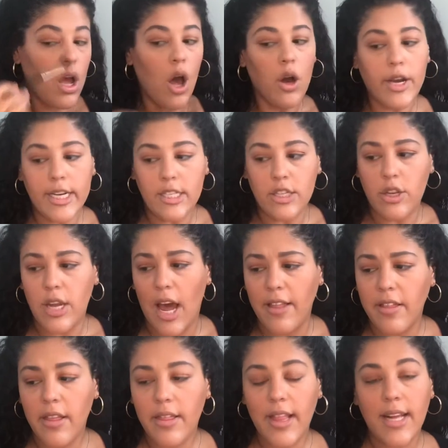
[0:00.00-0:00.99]
Okay, so
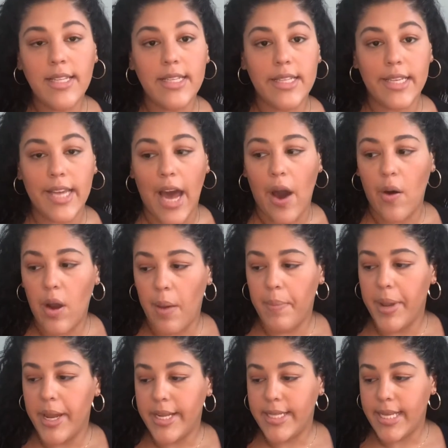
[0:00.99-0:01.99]
now that that's down,
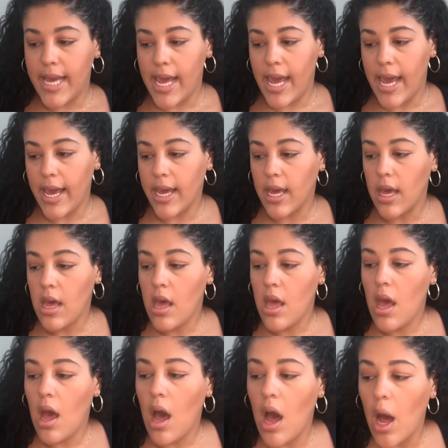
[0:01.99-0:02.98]
I'm gonna take
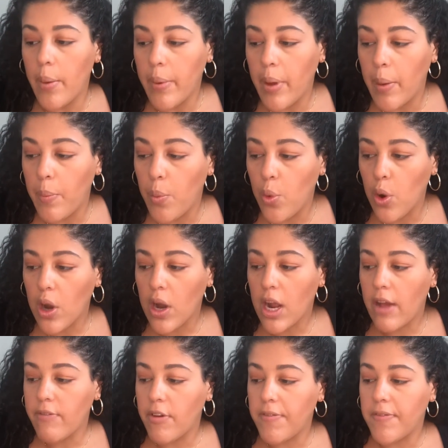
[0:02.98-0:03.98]
a more
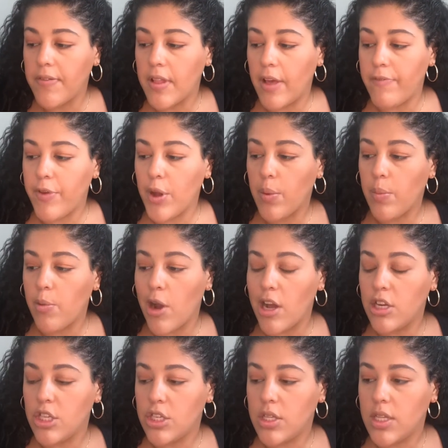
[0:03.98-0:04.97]
of a fluffier
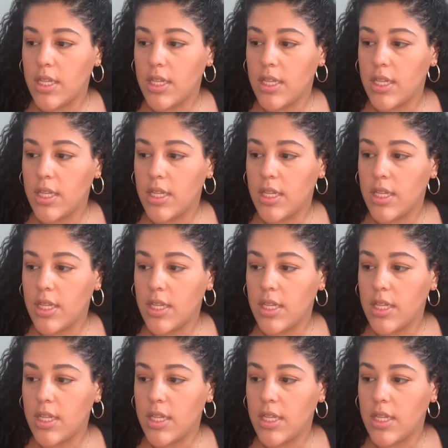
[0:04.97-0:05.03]
brush.